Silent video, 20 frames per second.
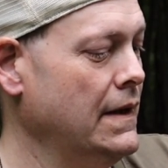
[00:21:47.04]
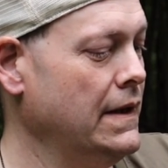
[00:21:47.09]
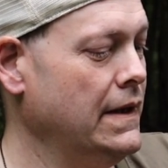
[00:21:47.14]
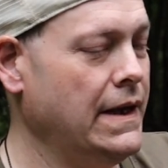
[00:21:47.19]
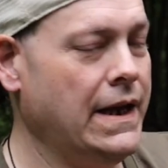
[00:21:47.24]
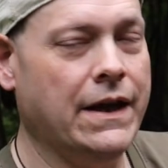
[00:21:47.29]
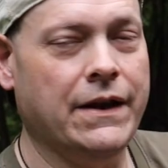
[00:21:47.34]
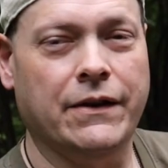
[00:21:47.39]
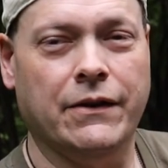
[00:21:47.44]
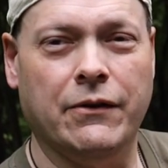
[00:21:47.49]

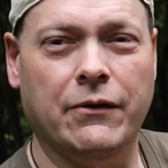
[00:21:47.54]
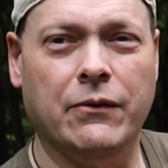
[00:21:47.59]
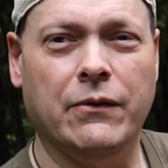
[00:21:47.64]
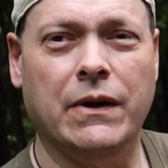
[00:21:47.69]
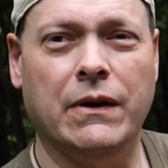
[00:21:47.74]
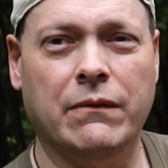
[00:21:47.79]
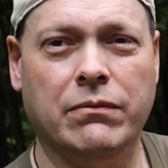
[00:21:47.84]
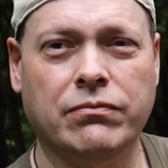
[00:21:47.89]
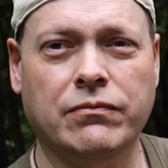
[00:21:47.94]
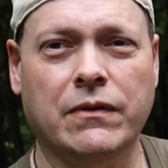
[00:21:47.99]
Now I know
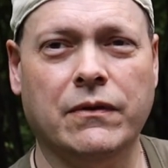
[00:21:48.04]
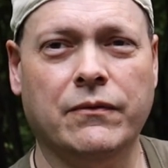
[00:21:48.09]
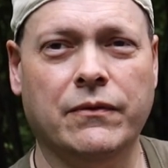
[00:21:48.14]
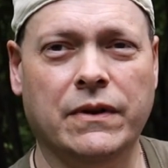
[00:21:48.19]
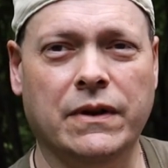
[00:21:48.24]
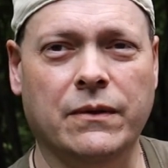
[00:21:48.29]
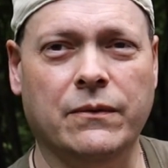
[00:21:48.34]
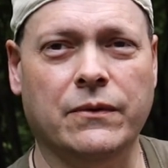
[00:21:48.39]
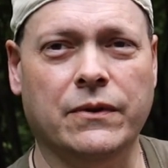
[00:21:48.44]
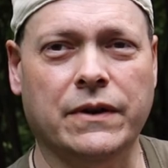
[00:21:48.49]
uh, I
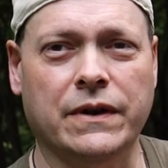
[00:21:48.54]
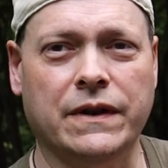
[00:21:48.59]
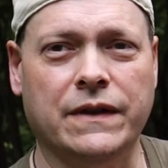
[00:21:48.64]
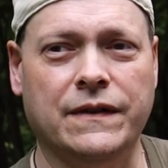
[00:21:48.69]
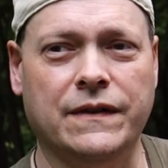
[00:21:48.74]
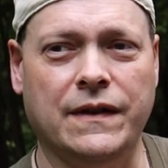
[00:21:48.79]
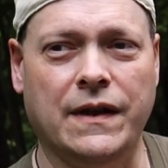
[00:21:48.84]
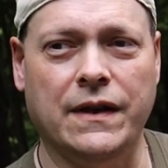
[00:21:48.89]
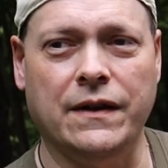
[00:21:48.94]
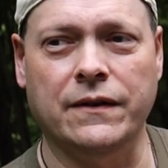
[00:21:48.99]
really want a
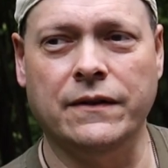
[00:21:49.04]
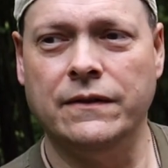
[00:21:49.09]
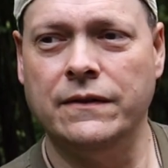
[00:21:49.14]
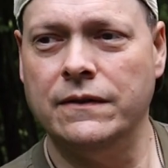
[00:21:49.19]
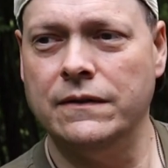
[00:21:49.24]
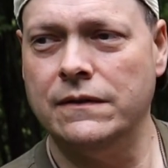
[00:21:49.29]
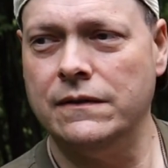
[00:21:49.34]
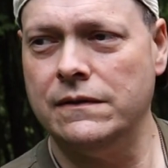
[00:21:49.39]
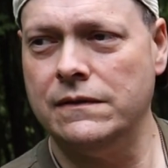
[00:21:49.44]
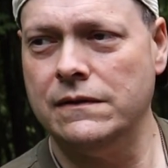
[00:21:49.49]
gazelle.
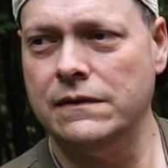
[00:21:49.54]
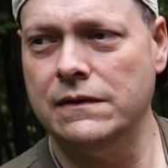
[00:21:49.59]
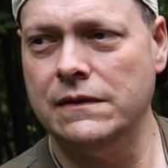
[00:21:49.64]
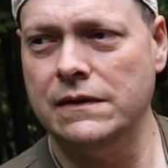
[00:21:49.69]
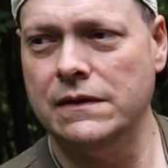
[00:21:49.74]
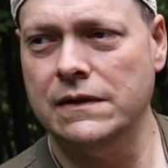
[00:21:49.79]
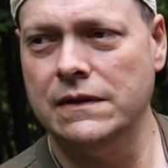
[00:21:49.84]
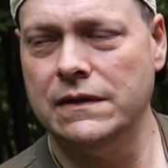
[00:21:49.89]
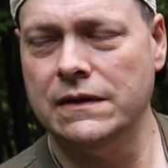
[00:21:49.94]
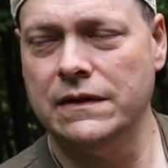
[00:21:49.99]

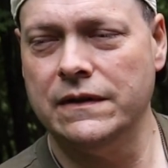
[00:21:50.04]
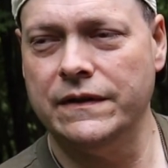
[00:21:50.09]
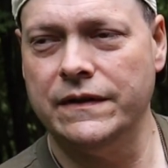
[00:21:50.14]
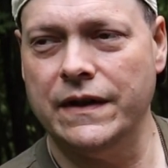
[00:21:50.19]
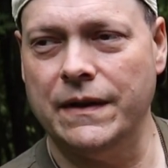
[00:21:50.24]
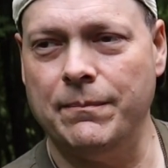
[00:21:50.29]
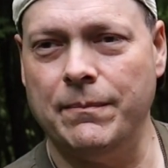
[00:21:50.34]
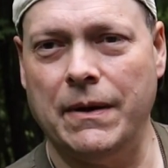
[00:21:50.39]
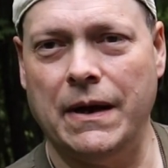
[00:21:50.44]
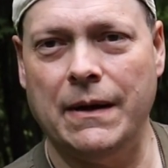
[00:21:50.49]

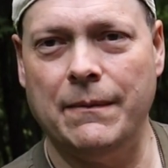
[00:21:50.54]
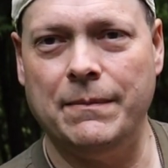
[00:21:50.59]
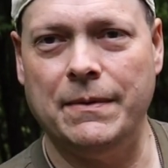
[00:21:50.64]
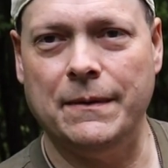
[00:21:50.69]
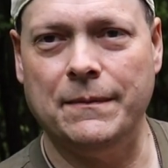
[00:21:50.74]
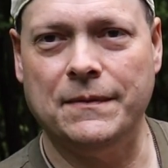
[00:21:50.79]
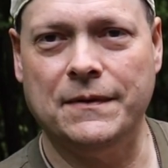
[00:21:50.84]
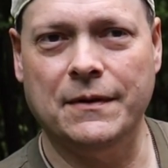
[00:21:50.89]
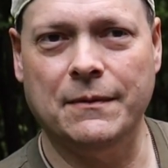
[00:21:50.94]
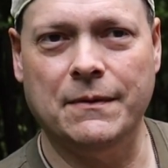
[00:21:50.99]
They pop
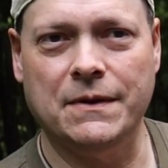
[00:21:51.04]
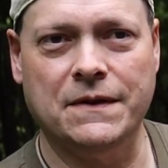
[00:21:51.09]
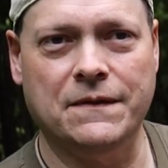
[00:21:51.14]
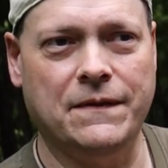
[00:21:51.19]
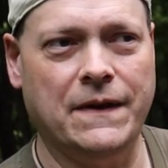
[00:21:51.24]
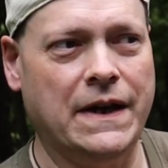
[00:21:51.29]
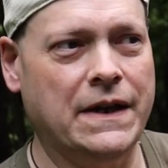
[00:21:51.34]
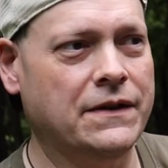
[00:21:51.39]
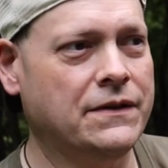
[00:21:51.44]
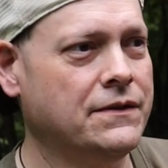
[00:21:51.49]
up so much
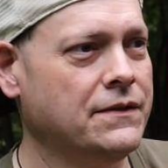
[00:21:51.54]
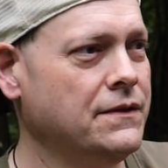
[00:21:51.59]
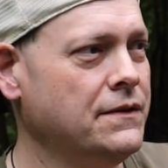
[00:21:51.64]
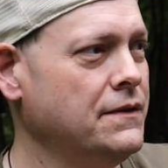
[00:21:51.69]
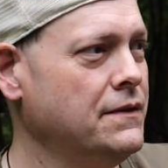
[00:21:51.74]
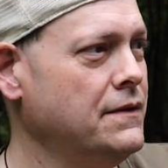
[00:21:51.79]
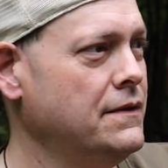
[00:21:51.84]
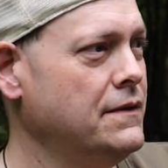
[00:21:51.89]
faster.